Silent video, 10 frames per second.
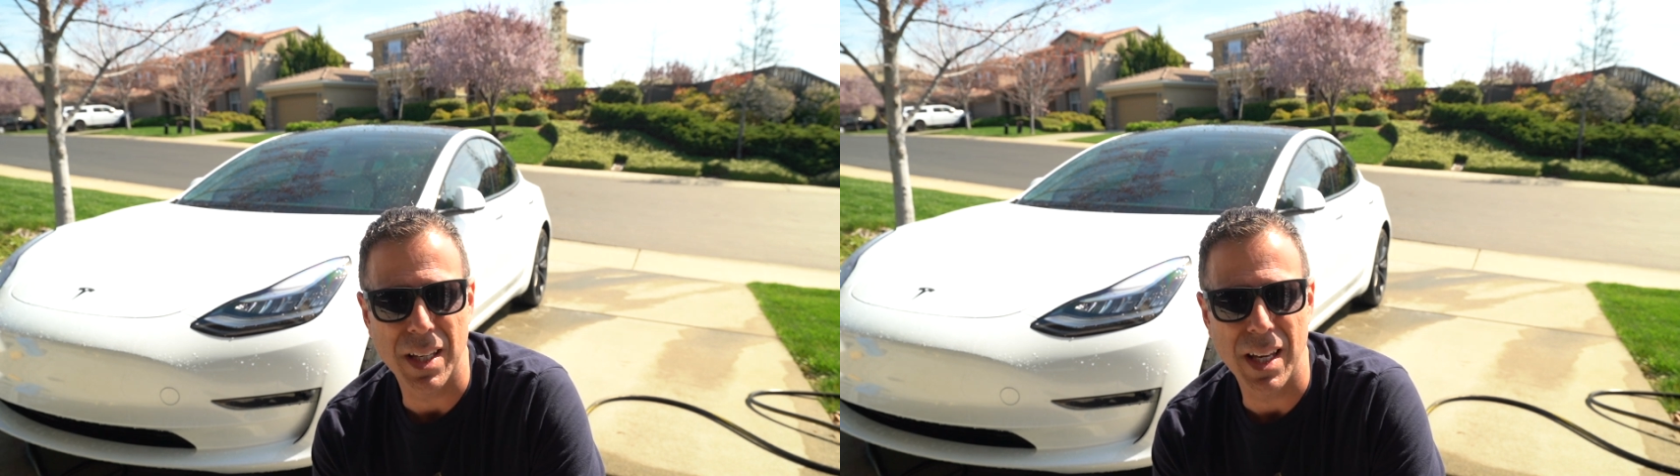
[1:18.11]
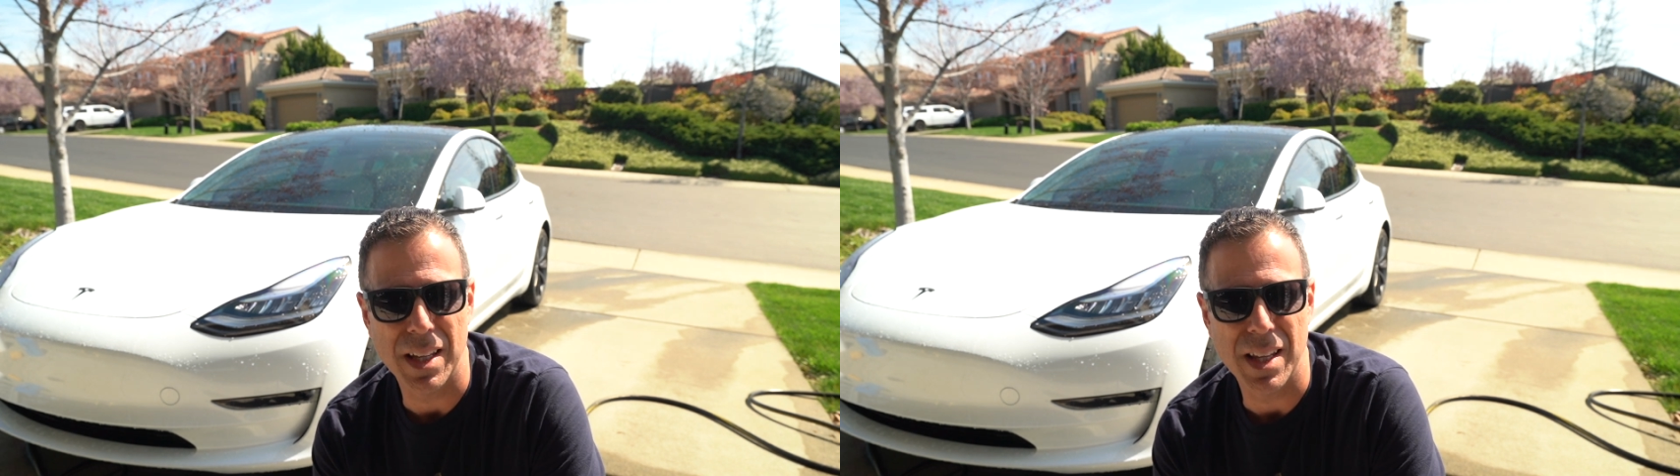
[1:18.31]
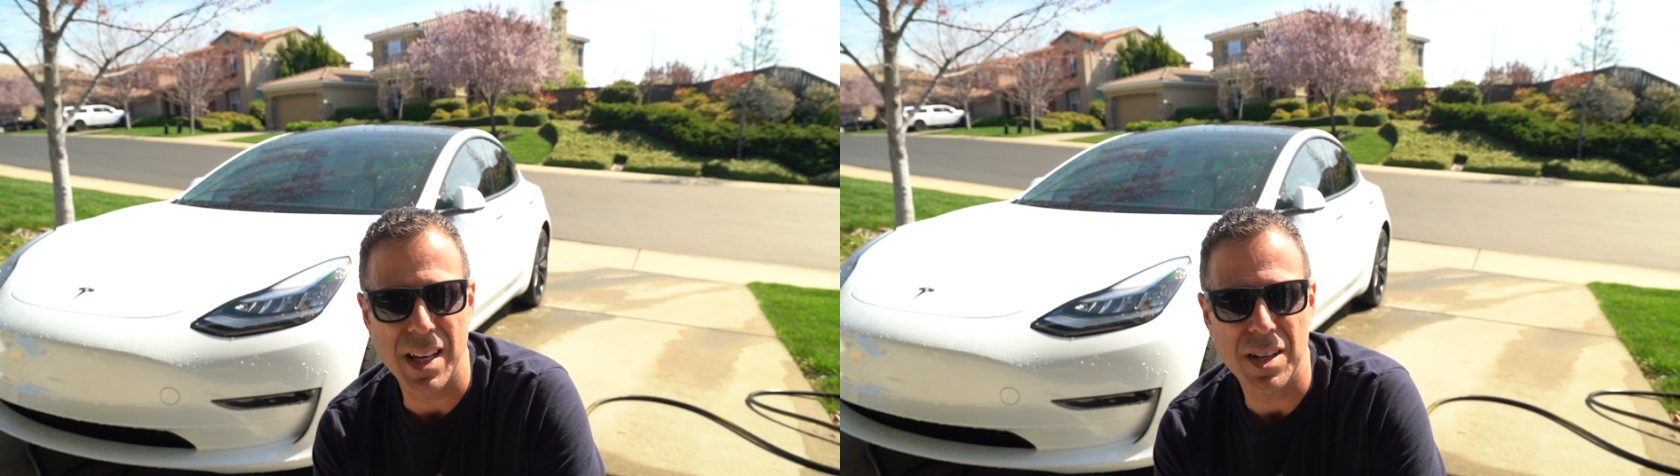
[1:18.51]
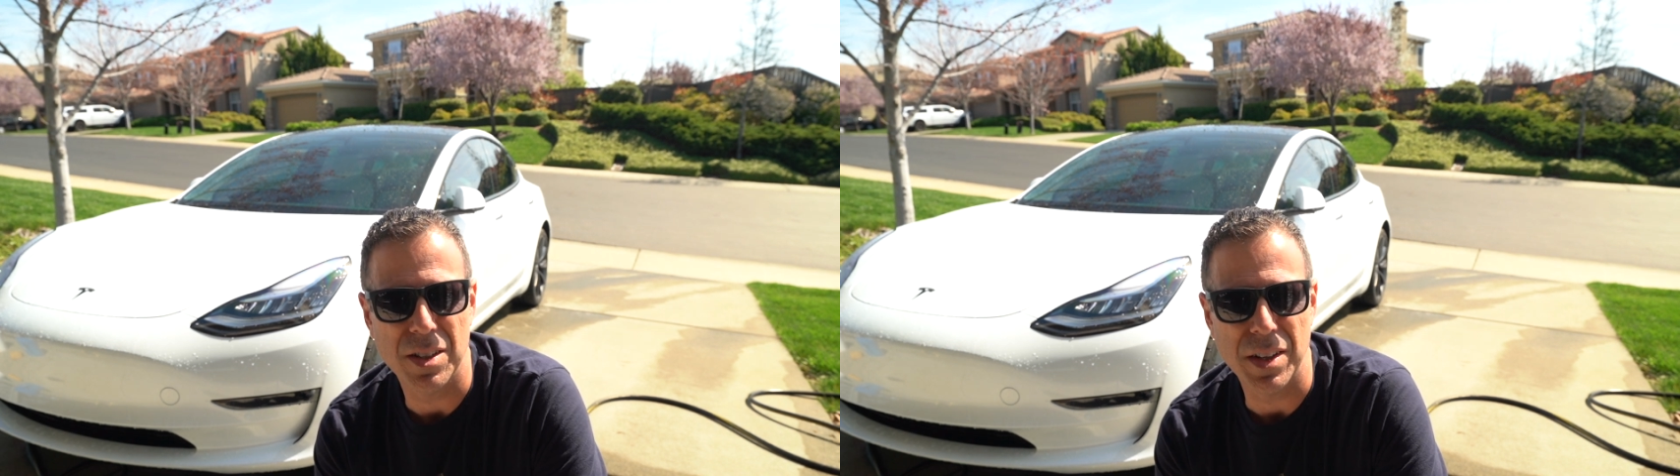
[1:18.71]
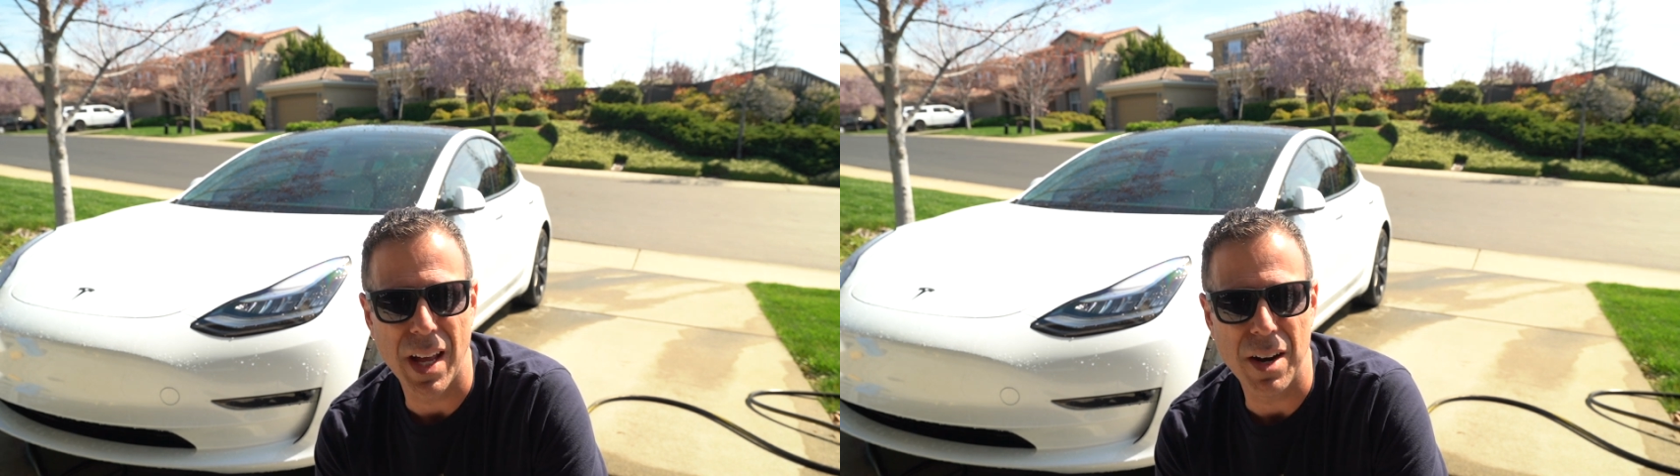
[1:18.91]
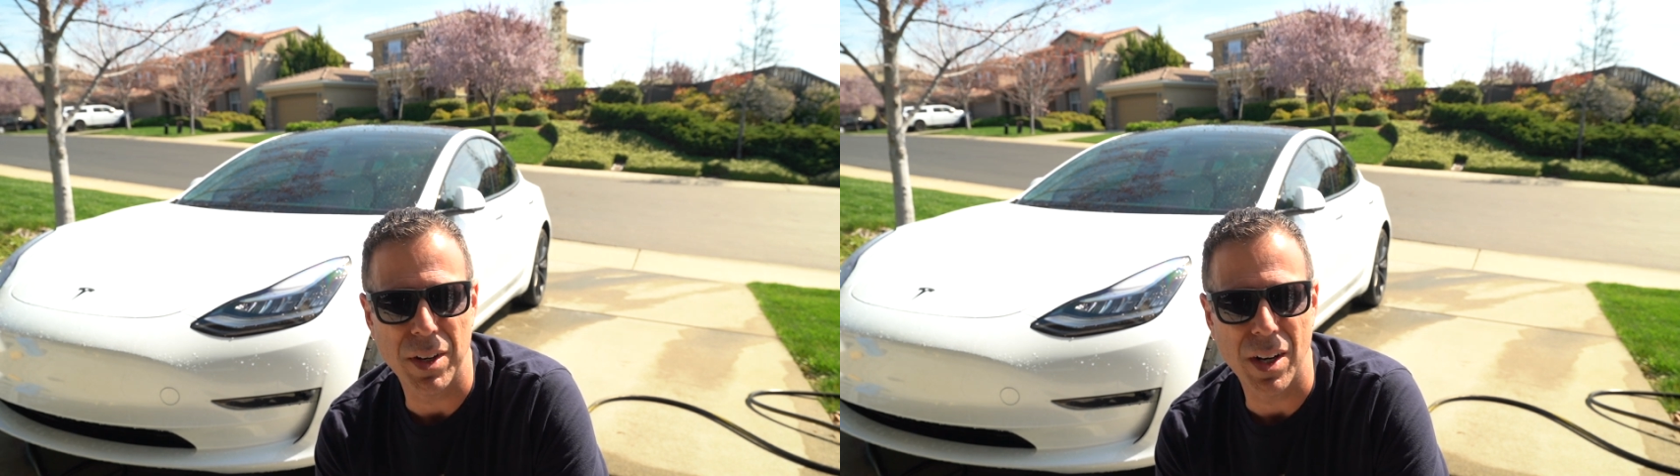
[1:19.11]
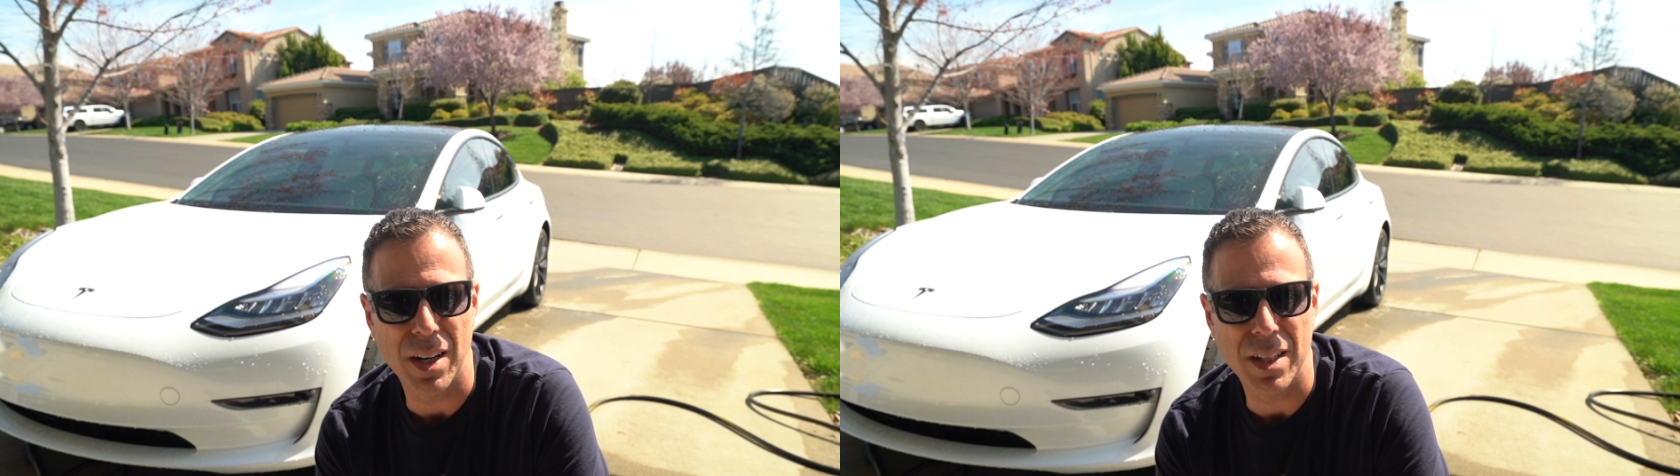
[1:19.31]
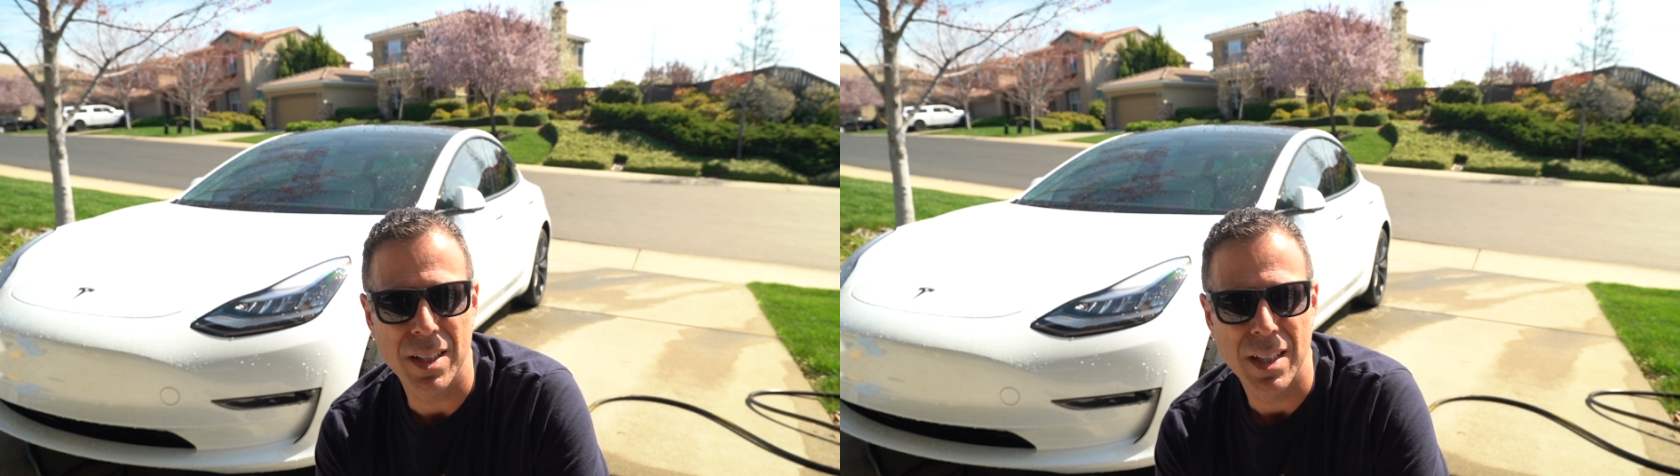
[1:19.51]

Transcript: king of the hill in that regard.